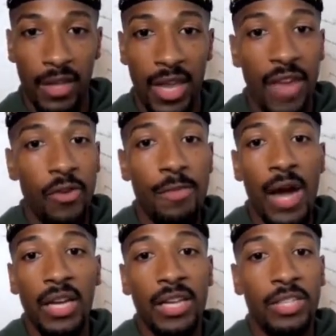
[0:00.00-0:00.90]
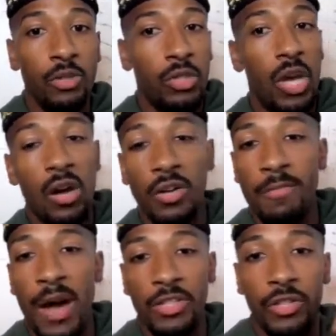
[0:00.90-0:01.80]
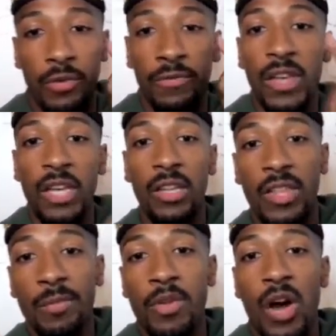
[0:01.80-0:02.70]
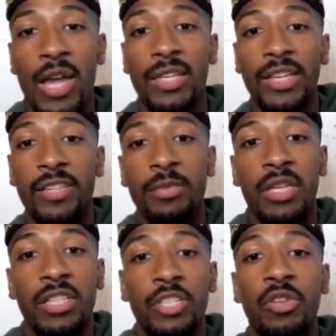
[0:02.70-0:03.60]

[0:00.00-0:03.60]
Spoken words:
Everybody that you're talking about, you're feeding them your ideas because you're